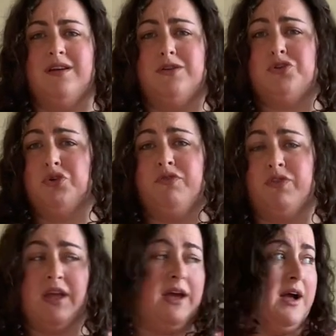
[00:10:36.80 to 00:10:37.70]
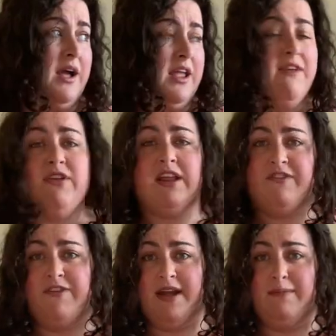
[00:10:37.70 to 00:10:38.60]
truthfully, even
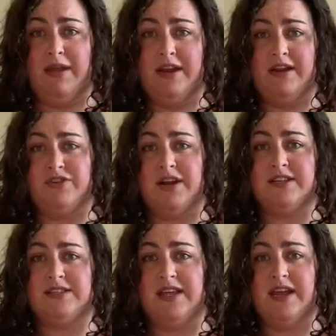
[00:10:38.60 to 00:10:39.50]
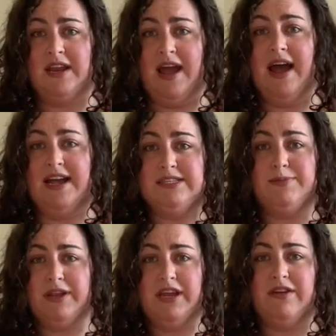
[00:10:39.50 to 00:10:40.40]
if I'm in a dress that has
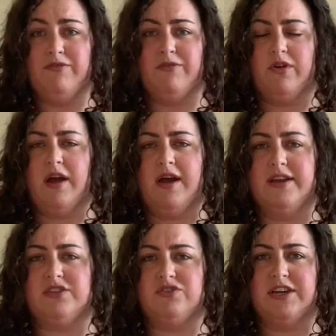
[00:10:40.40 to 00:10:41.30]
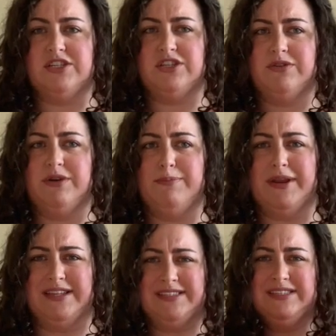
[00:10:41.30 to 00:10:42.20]
plenty of stretch to it, but
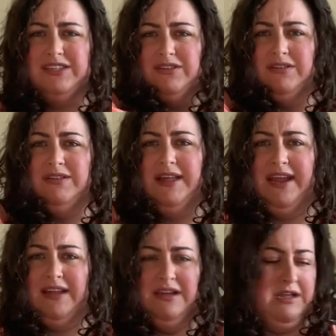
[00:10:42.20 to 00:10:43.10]
it's still like,